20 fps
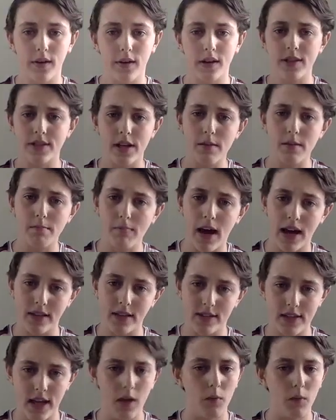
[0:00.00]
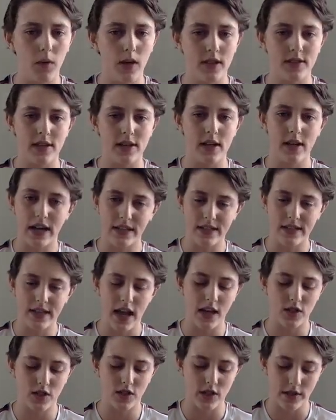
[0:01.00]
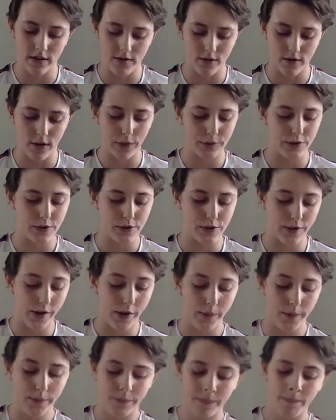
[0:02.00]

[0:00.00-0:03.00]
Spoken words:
What is their mindset and what is their intention throughout the show?